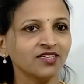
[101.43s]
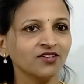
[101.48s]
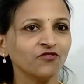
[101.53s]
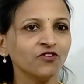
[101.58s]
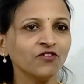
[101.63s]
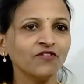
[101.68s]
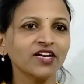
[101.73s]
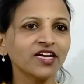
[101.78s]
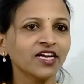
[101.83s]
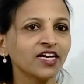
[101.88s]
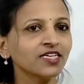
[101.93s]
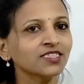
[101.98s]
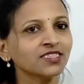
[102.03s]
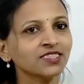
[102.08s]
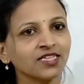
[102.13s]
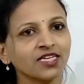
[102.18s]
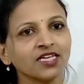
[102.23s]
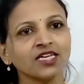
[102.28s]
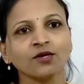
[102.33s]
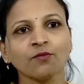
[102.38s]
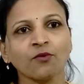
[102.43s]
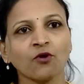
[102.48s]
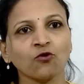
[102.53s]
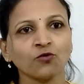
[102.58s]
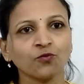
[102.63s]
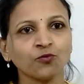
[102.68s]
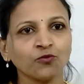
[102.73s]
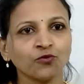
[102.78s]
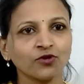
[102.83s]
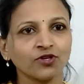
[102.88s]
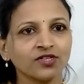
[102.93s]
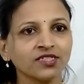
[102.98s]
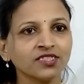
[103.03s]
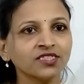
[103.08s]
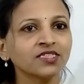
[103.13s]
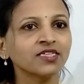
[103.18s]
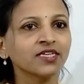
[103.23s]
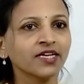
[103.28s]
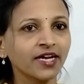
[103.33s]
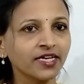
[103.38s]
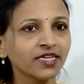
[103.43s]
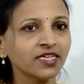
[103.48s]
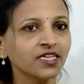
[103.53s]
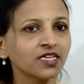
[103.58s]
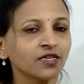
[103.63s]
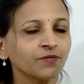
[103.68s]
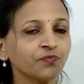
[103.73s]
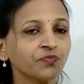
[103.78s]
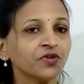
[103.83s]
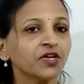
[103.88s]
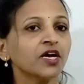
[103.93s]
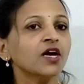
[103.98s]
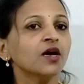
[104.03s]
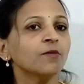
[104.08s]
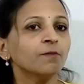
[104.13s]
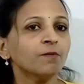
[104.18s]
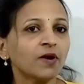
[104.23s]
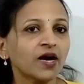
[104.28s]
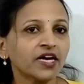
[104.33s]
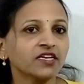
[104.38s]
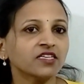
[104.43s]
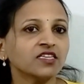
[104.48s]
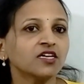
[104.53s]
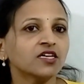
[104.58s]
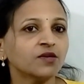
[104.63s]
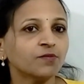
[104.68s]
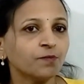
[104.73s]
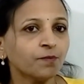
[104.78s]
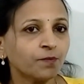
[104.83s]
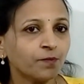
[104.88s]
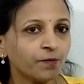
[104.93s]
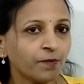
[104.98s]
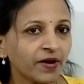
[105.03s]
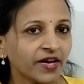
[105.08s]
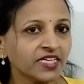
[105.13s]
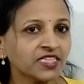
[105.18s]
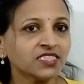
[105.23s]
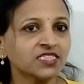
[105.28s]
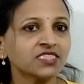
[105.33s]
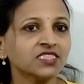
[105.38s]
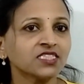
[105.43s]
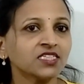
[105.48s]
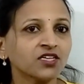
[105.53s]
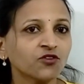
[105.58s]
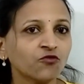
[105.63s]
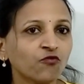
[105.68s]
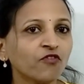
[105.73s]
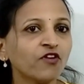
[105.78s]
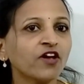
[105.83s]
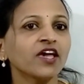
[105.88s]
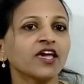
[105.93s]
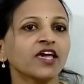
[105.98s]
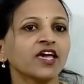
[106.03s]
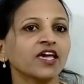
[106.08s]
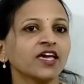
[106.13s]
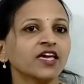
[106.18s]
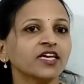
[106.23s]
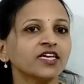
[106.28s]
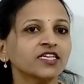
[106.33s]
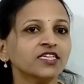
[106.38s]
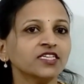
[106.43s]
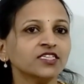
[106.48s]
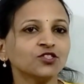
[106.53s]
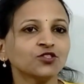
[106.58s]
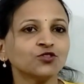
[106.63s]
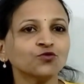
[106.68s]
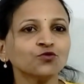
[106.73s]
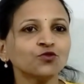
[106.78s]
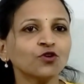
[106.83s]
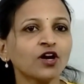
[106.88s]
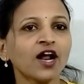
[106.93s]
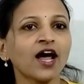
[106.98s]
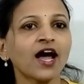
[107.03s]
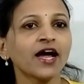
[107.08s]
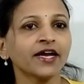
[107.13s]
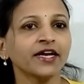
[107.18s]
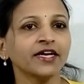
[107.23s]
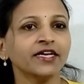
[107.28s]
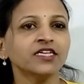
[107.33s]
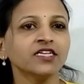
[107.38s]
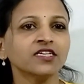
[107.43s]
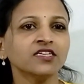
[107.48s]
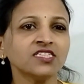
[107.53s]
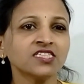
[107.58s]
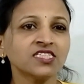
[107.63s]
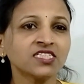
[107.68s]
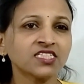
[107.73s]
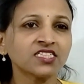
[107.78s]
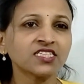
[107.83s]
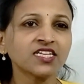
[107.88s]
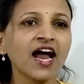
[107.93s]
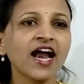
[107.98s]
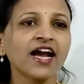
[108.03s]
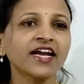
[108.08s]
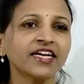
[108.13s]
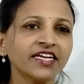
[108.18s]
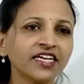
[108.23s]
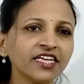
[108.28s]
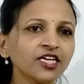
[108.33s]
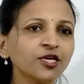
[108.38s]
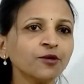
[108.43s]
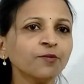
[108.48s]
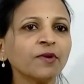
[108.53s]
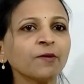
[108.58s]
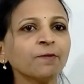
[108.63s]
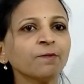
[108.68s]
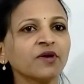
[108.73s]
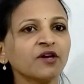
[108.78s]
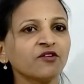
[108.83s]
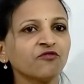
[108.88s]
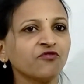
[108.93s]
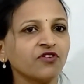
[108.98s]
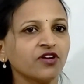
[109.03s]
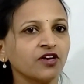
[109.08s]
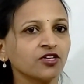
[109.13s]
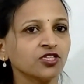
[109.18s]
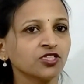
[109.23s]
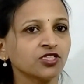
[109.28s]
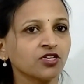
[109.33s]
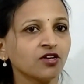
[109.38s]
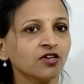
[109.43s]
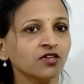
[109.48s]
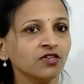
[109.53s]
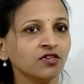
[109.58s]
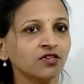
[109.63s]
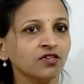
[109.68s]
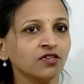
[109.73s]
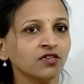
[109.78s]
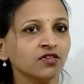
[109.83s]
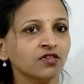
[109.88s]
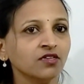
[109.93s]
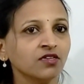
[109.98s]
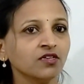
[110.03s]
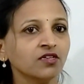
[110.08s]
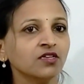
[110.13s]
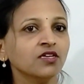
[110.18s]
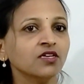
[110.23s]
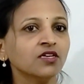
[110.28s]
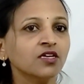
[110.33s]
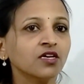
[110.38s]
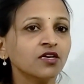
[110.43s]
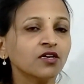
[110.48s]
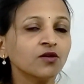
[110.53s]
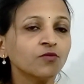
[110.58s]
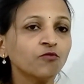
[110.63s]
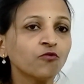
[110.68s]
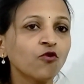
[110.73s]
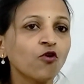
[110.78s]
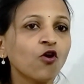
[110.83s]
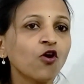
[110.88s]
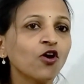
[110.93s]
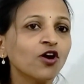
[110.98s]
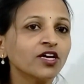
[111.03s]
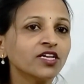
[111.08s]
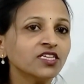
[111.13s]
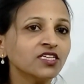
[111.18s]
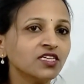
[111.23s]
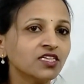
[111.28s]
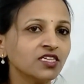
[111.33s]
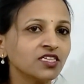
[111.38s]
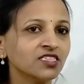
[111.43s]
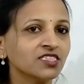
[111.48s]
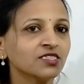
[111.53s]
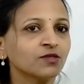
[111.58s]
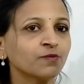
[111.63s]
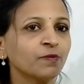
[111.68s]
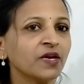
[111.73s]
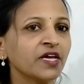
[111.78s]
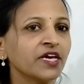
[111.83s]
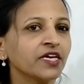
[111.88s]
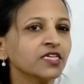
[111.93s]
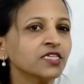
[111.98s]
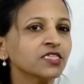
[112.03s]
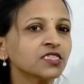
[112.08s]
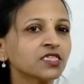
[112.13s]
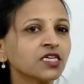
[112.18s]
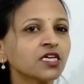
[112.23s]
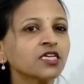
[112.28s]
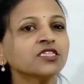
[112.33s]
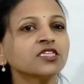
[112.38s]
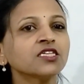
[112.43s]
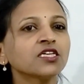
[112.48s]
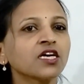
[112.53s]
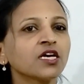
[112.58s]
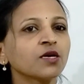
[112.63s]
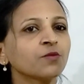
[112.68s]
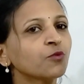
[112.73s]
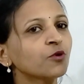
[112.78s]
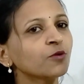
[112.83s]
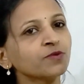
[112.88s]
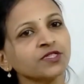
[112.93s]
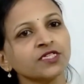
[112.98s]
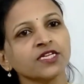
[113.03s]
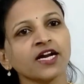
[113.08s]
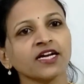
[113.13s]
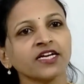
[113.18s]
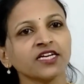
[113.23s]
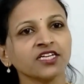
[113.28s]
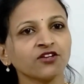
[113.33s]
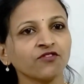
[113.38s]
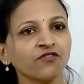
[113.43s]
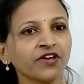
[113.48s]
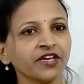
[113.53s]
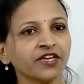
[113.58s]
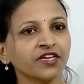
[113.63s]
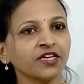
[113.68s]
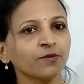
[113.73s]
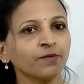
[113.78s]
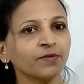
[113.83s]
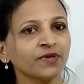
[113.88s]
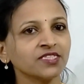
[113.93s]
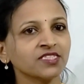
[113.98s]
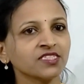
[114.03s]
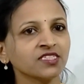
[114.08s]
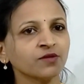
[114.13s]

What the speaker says: We will get same output. Getting? But the best way is to write a static member function for displaying such a type of static variables.